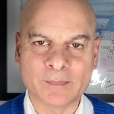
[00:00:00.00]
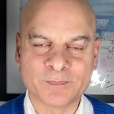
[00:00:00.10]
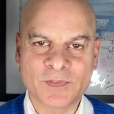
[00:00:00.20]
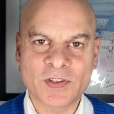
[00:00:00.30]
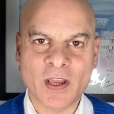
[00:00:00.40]

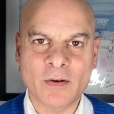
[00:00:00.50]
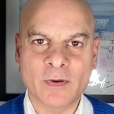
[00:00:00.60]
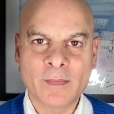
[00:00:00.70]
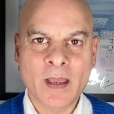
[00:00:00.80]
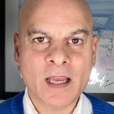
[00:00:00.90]
So
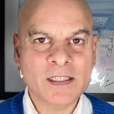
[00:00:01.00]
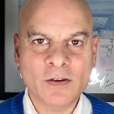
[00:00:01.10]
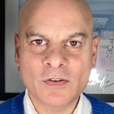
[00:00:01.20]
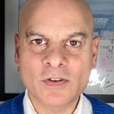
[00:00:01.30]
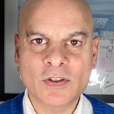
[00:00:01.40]
I said, look,
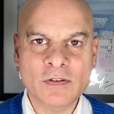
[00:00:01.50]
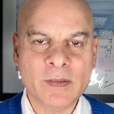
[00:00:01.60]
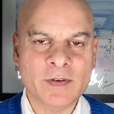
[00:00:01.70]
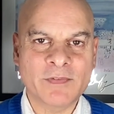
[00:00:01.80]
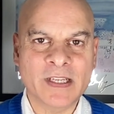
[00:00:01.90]
you could do
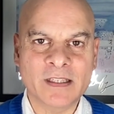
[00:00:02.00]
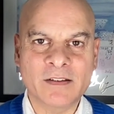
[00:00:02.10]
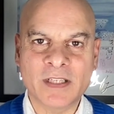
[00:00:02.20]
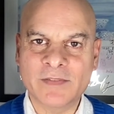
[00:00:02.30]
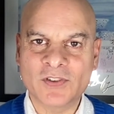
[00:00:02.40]
something written. You
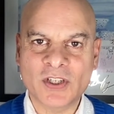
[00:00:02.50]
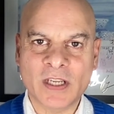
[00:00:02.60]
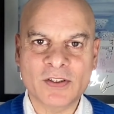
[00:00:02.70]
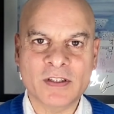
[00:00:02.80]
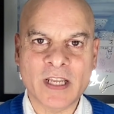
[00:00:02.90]
could even
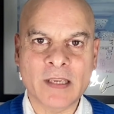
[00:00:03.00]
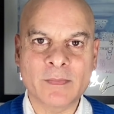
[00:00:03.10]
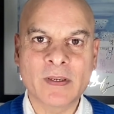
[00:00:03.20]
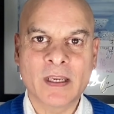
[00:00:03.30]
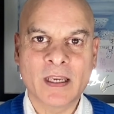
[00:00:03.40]
change your name
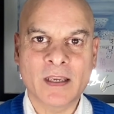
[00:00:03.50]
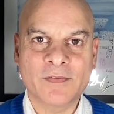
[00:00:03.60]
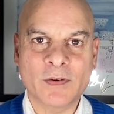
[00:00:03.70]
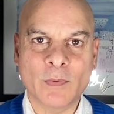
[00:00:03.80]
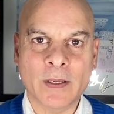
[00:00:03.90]
if
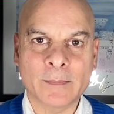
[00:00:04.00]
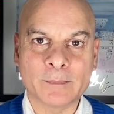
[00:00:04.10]
you want.